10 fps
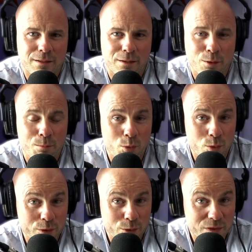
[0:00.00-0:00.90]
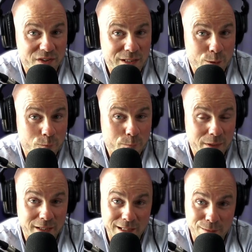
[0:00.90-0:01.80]
the more your
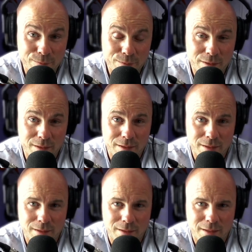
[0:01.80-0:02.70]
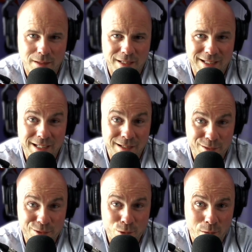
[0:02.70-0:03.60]
self-belief and inner
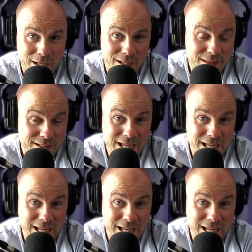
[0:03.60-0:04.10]
strength is